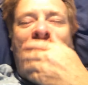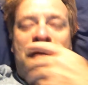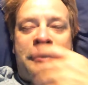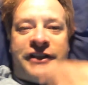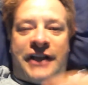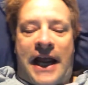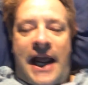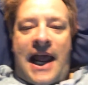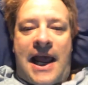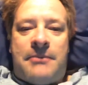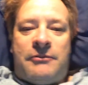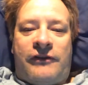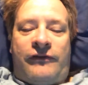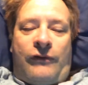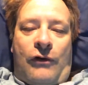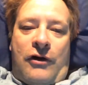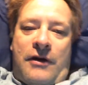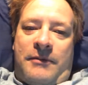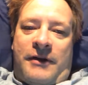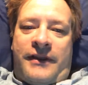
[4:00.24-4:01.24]
which I had
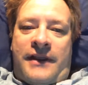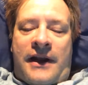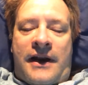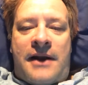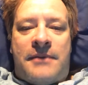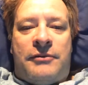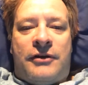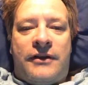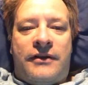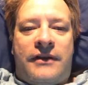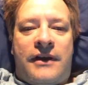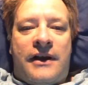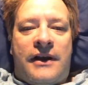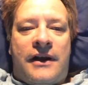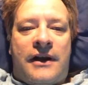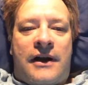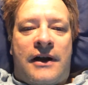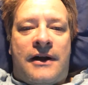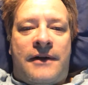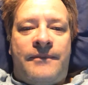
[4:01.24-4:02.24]
before, but then I put
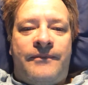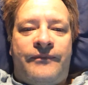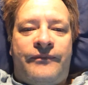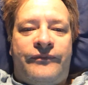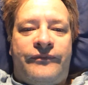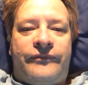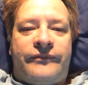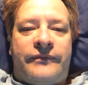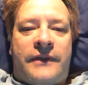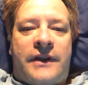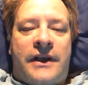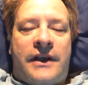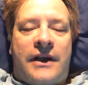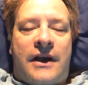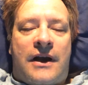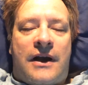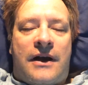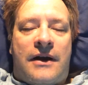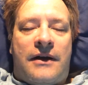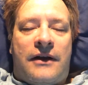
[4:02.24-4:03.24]
the
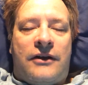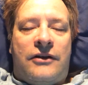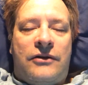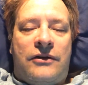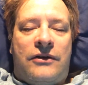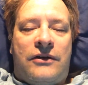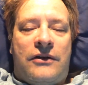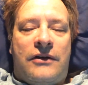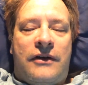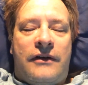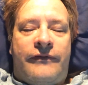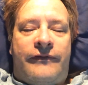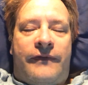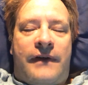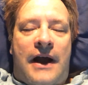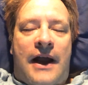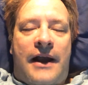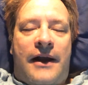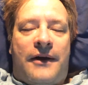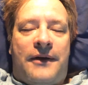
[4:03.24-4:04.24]
Google Earth
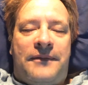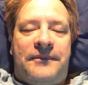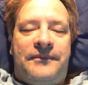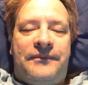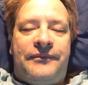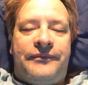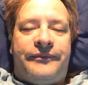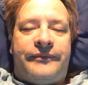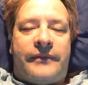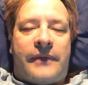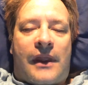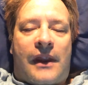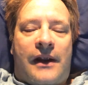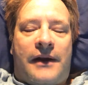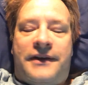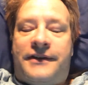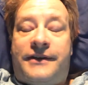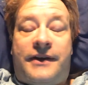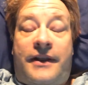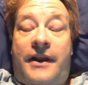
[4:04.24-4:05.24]
file,
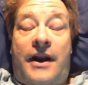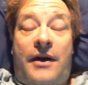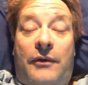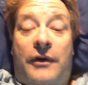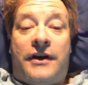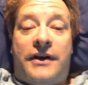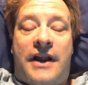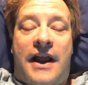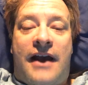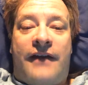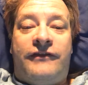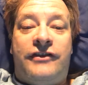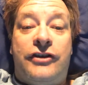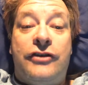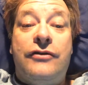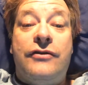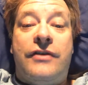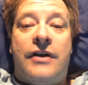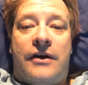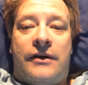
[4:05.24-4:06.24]
so then I wanted to have
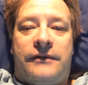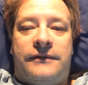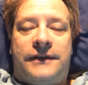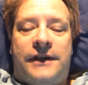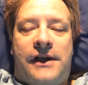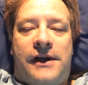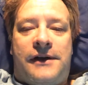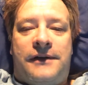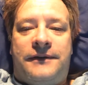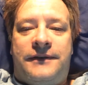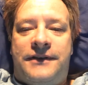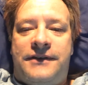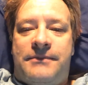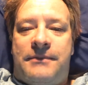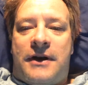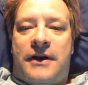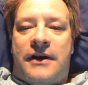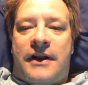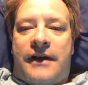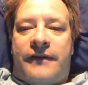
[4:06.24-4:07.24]
two, though. It's
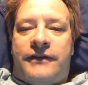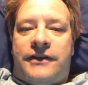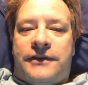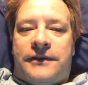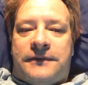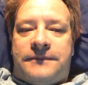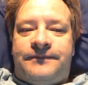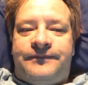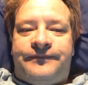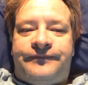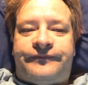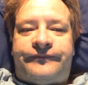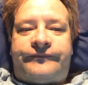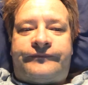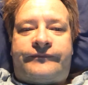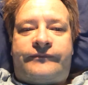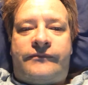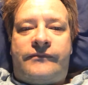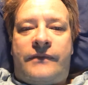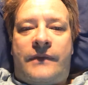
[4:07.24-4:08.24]
better to have two
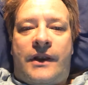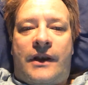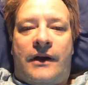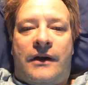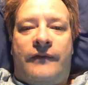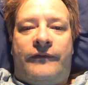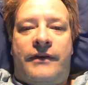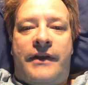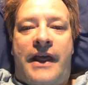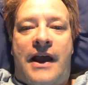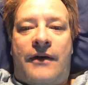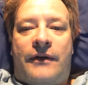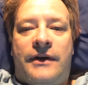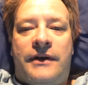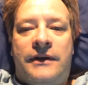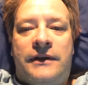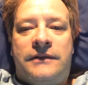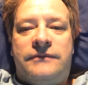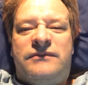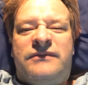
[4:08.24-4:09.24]
for that
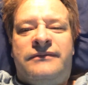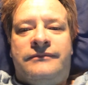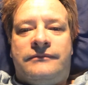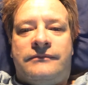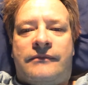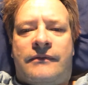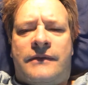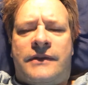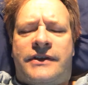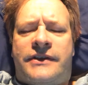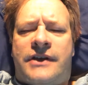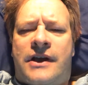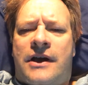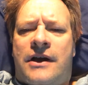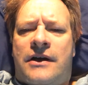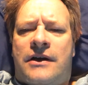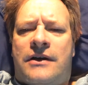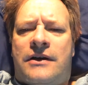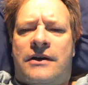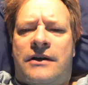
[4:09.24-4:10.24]
one.
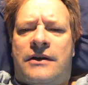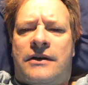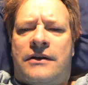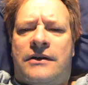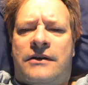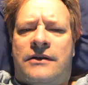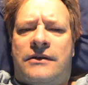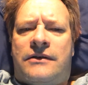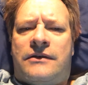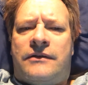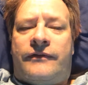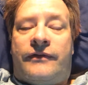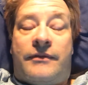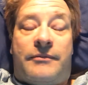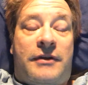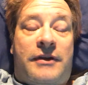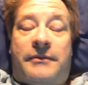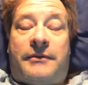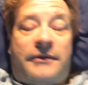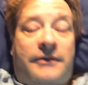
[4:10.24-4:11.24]
So, for
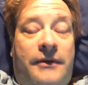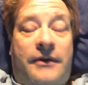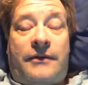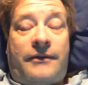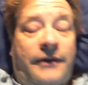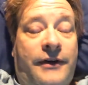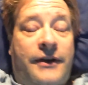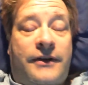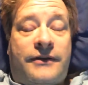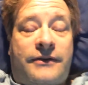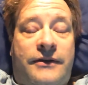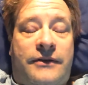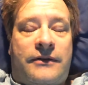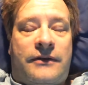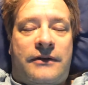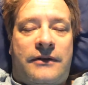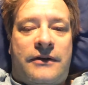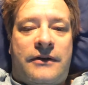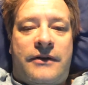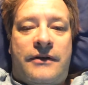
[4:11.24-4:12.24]
people who don't want to use
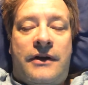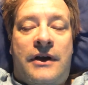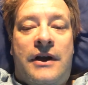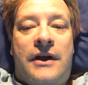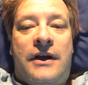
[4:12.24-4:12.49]
Google Earth.